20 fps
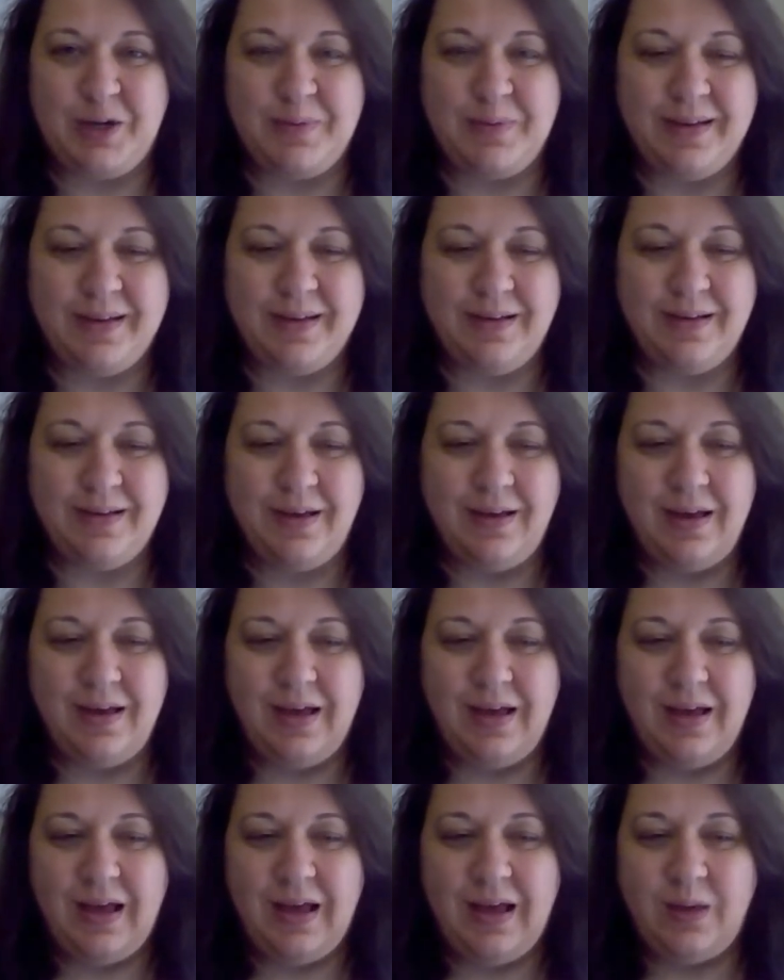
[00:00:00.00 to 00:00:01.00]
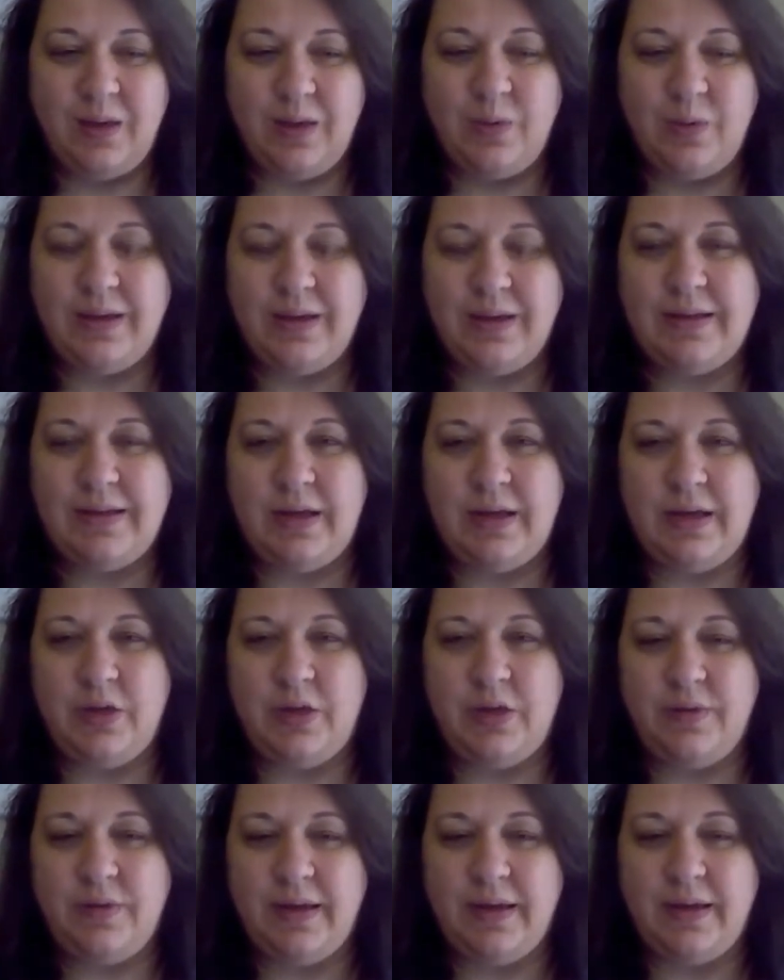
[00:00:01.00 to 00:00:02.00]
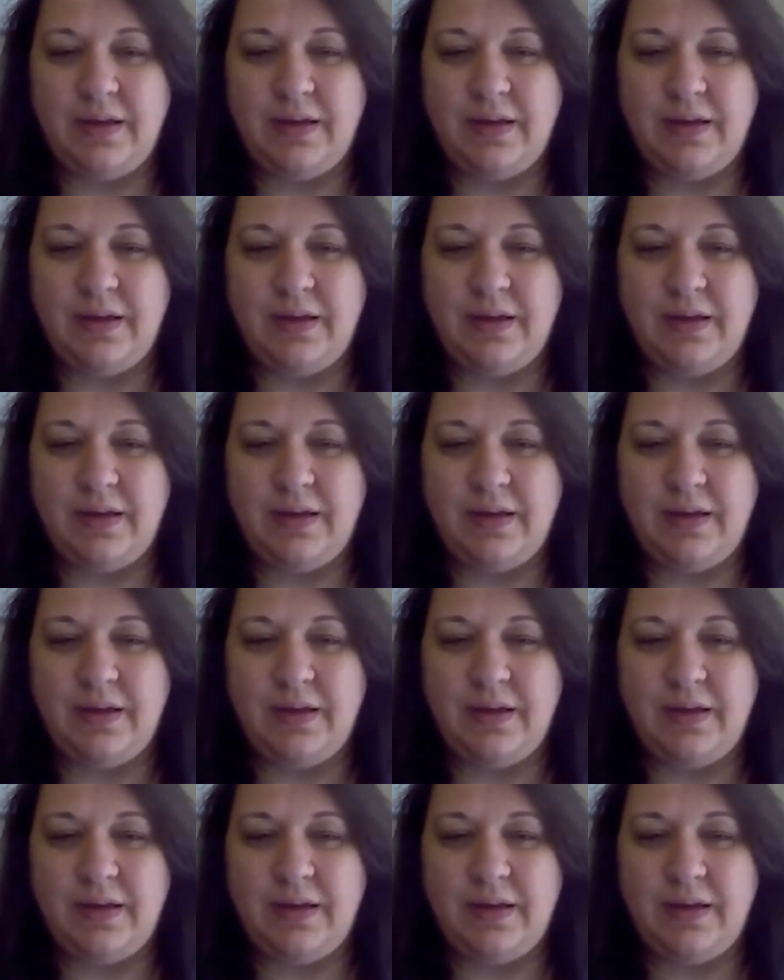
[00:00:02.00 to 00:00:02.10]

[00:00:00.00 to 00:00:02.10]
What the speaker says: but I wanted to tell you that